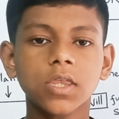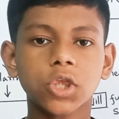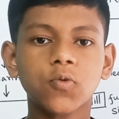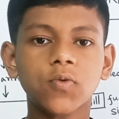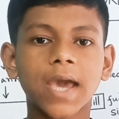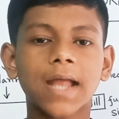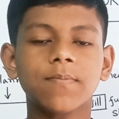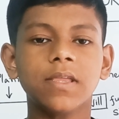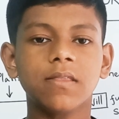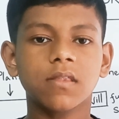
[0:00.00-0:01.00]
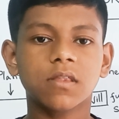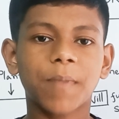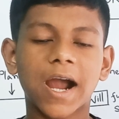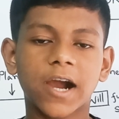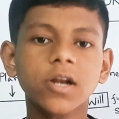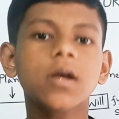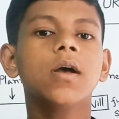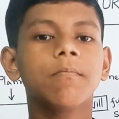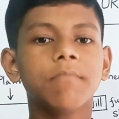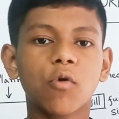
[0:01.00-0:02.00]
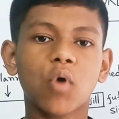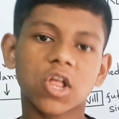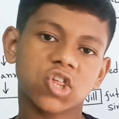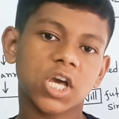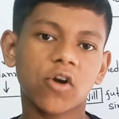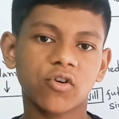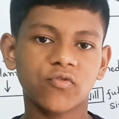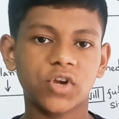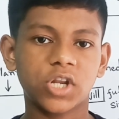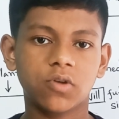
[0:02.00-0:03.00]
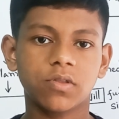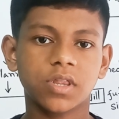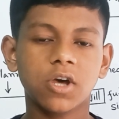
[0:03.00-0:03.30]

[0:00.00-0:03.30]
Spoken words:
you can be inspired by watching our videos.